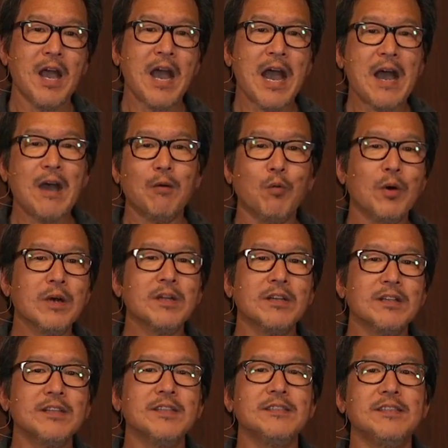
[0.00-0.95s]
What
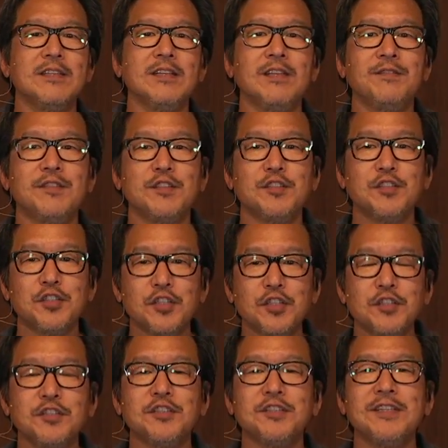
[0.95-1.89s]
good is it if the
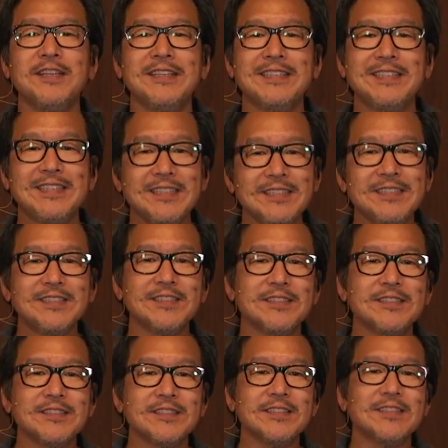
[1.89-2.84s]
church
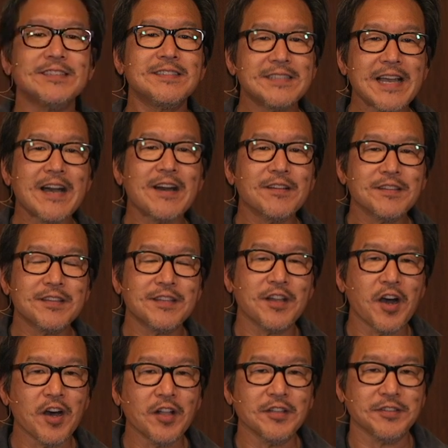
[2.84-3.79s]
teaches sound
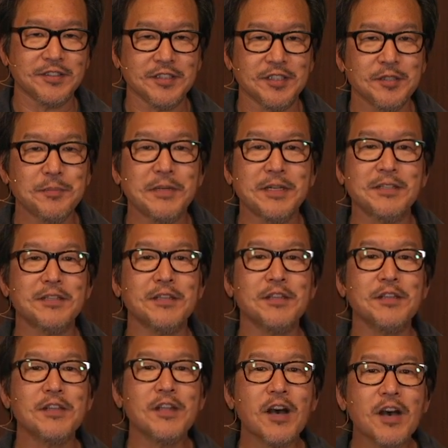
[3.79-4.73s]
theology, but
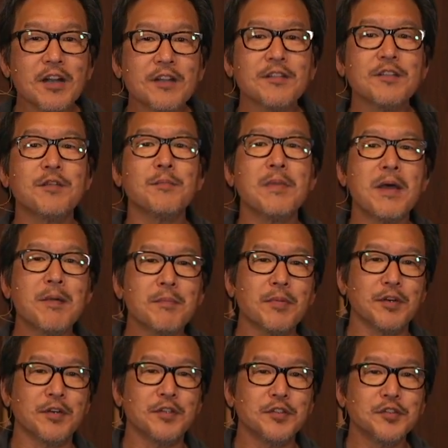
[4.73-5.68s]
none of the
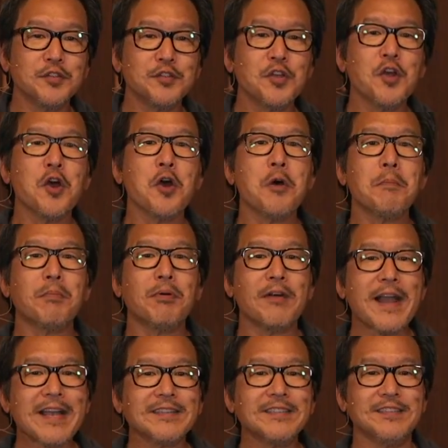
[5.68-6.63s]
members
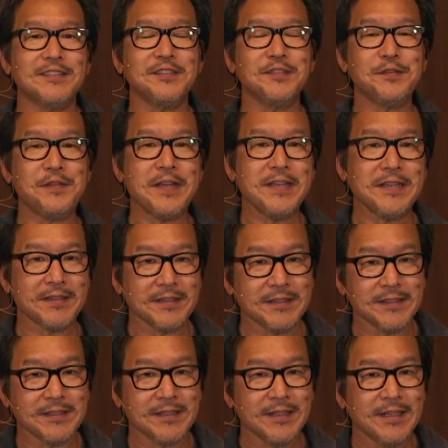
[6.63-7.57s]
practice
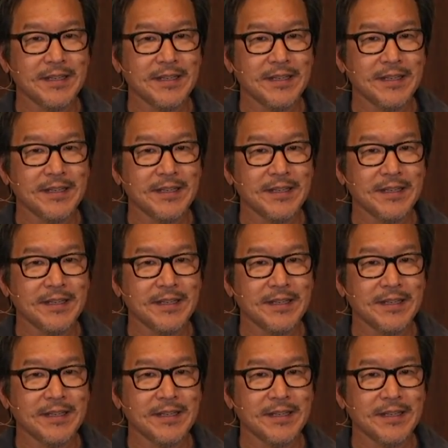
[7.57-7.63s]
faith?